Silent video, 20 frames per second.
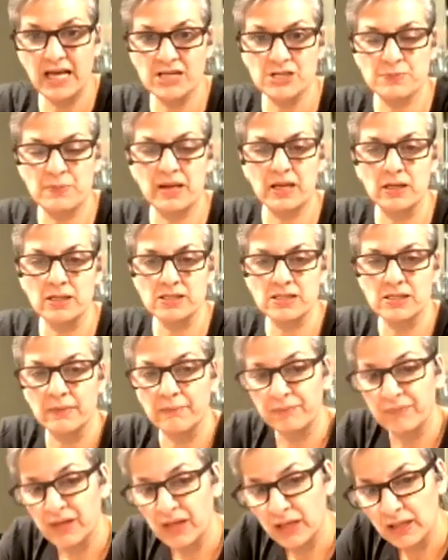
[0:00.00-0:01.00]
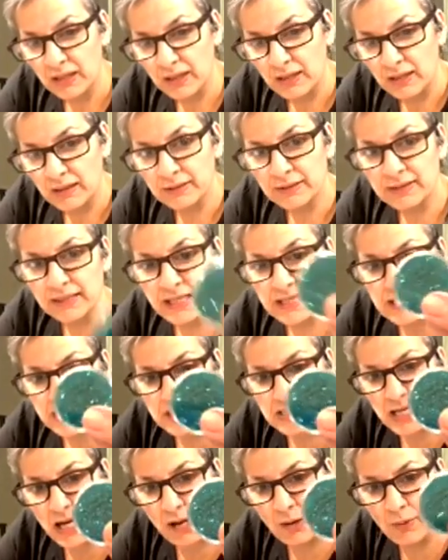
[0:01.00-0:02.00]
Yes, because this
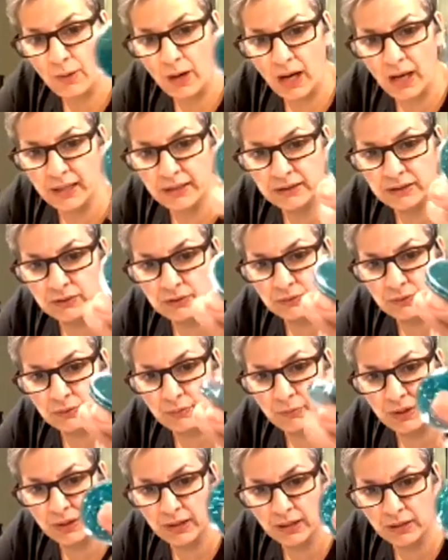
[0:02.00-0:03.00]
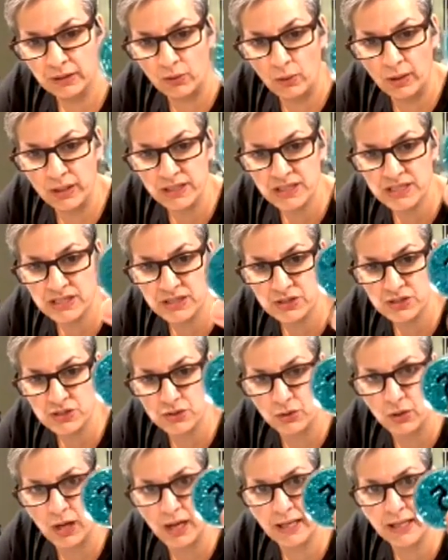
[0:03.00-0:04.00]
is how I do with the coins,
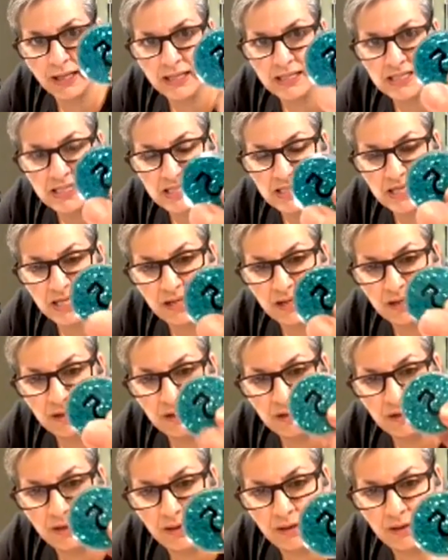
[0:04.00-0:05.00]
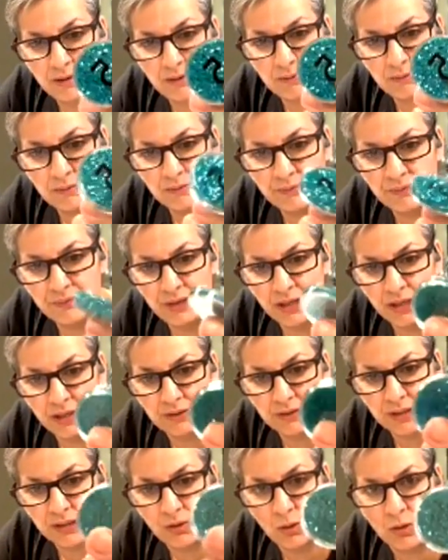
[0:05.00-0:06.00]
so I can see
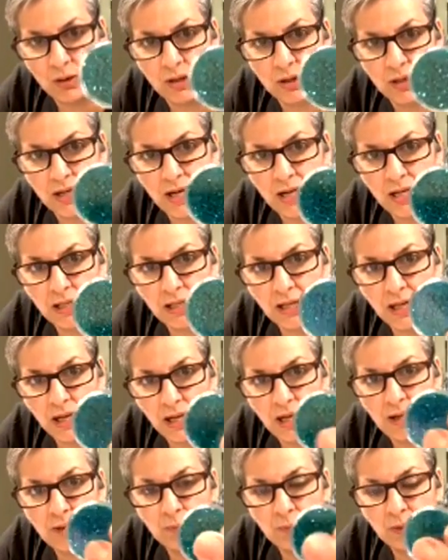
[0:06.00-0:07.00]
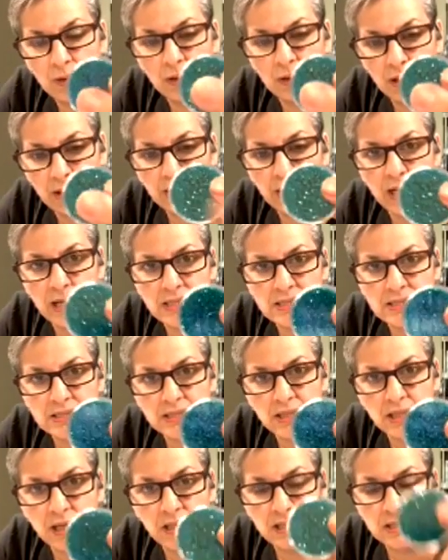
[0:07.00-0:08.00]
the color, and
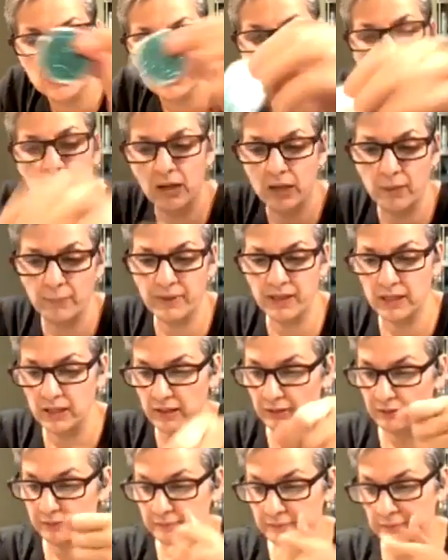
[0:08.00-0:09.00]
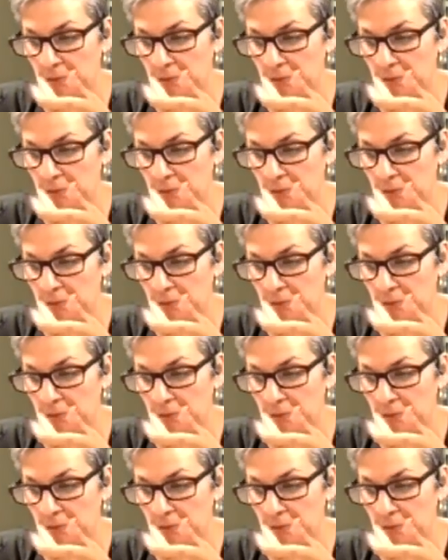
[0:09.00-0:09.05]
Yes, and it's not gonna be clear.